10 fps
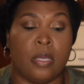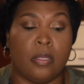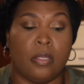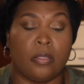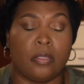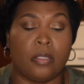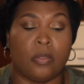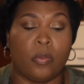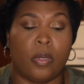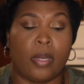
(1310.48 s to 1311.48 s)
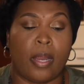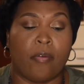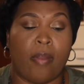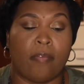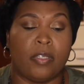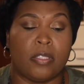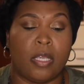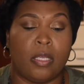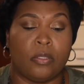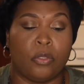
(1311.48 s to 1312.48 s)
this is what I
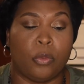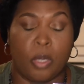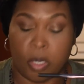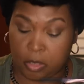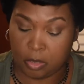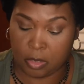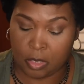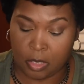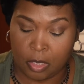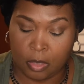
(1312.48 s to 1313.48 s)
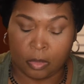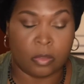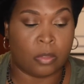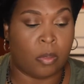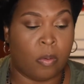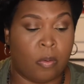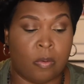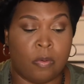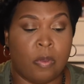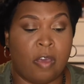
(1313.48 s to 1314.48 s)
gravitate towards.
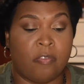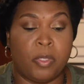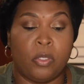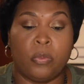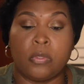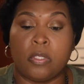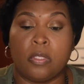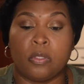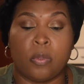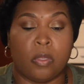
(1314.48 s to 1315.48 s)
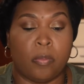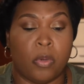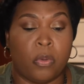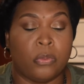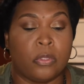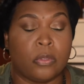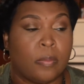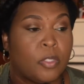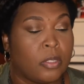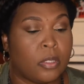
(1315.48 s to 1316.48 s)
So I've been using this one the most, so
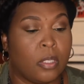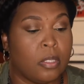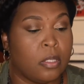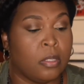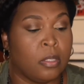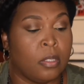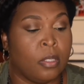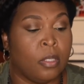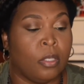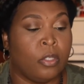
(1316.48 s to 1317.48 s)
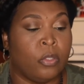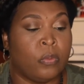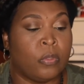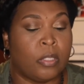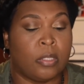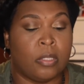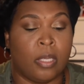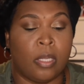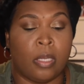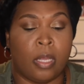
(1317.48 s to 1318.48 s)
I'm just gonna use it.
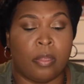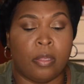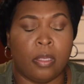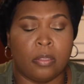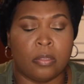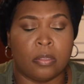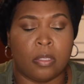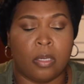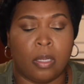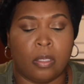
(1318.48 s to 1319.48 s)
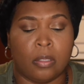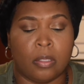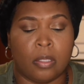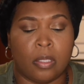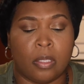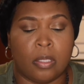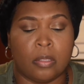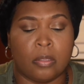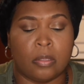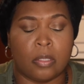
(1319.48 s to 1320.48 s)
And I think this color
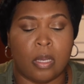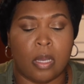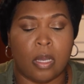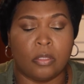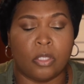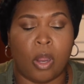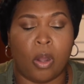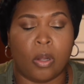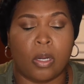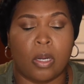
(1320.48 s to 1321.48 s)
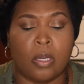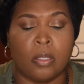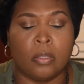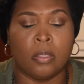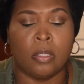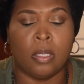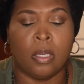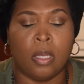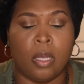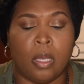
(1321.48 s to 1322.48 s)
is dark.
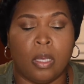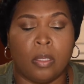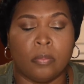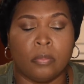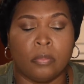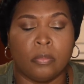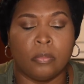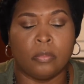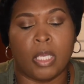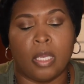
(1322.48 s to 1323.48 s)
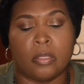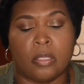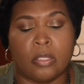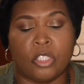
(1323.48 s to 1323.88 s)
Yeah, it says